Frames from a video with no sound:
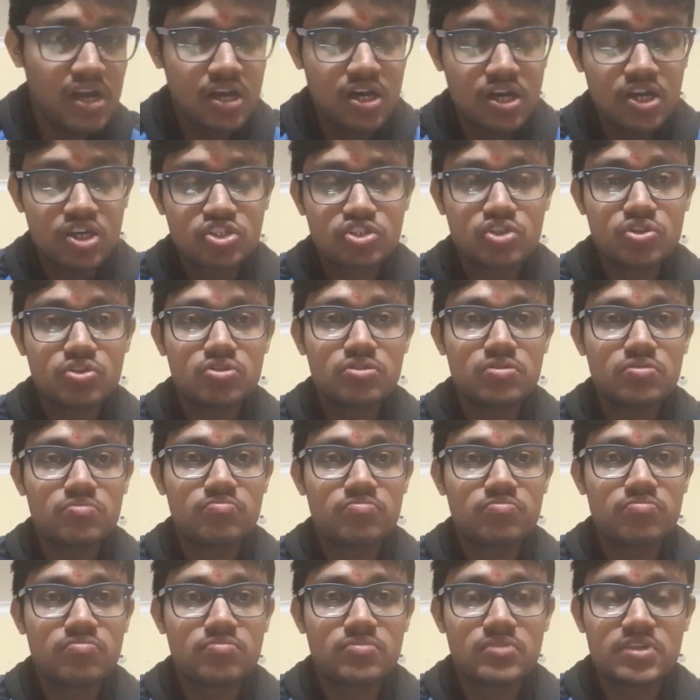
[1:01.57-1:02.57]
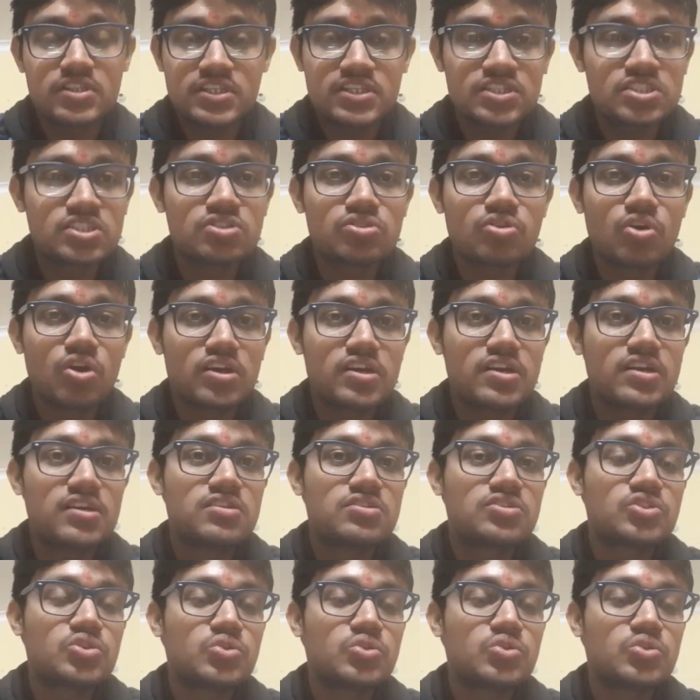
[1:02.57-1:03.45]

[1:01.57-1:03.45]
So this is not it.